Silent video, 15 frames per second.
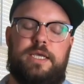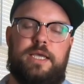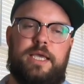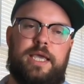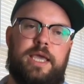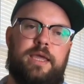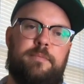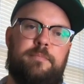
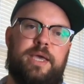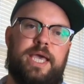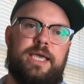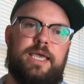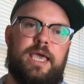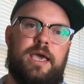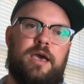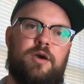head back
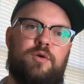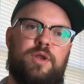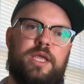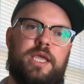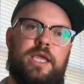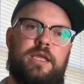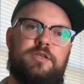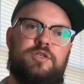out
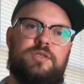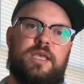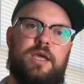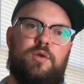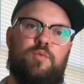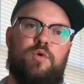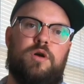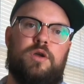and just kind
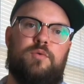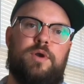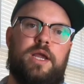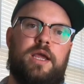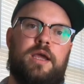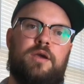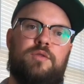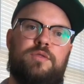of walk
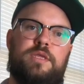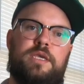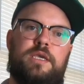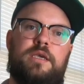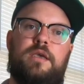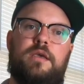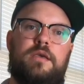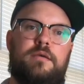around the
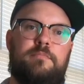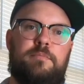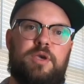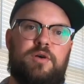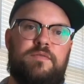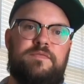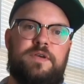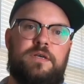
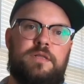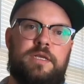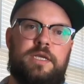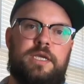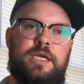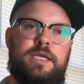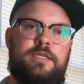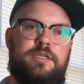mill
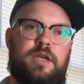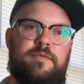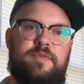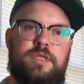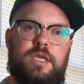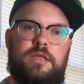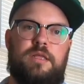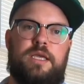village and
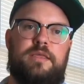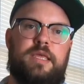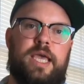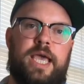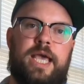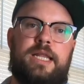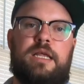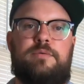everything like
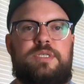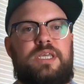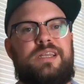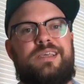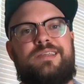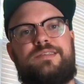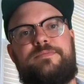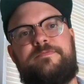that. And I was going to
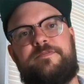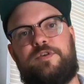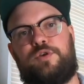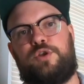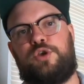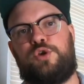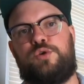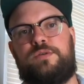get some
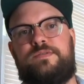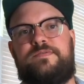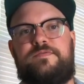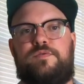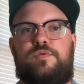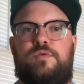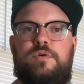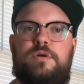photos
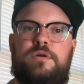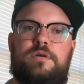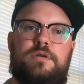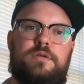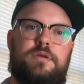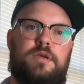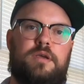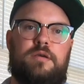for,
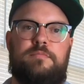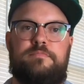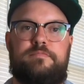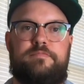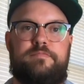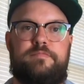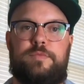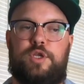
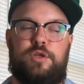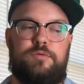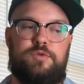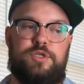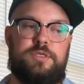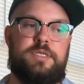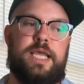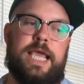
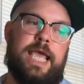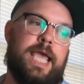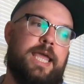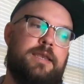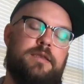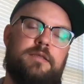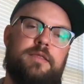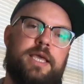just to
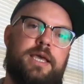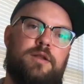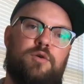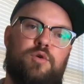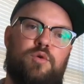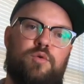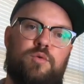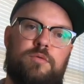add to that
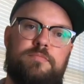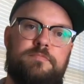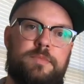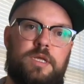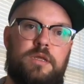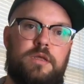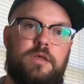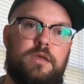whole
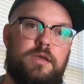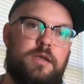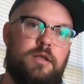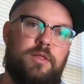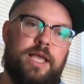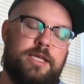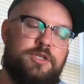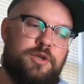
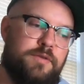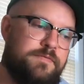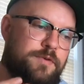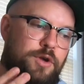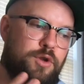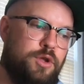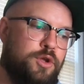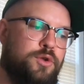collection of
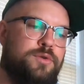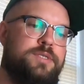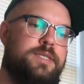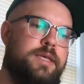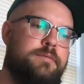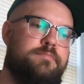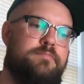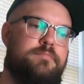photos
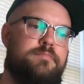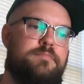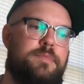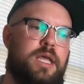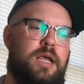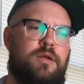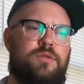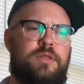that
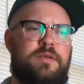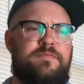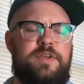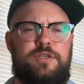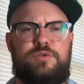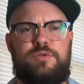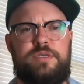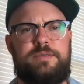I'll
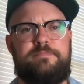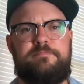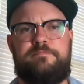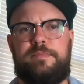eventually